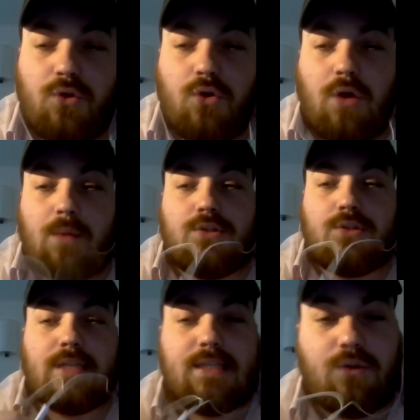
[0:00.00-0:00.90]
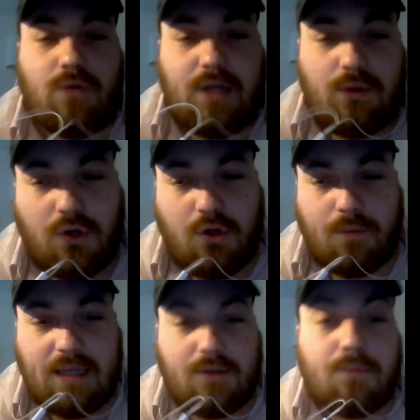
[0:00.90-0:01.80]
you go, I was just asking you, can you talk
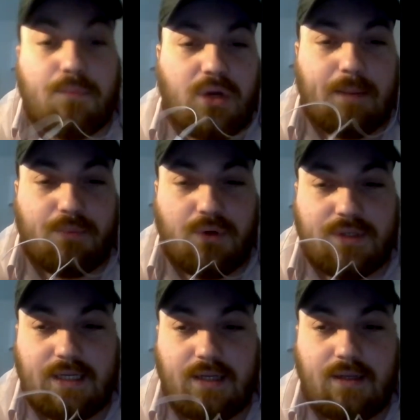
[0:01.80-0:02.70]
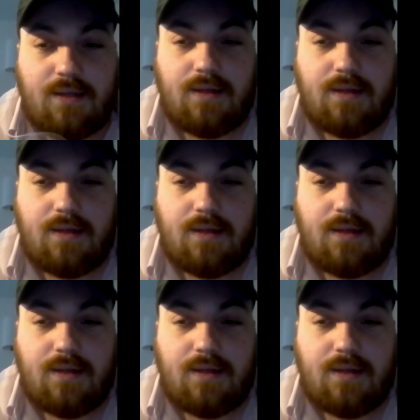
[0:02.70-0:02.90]
about Boca boxing?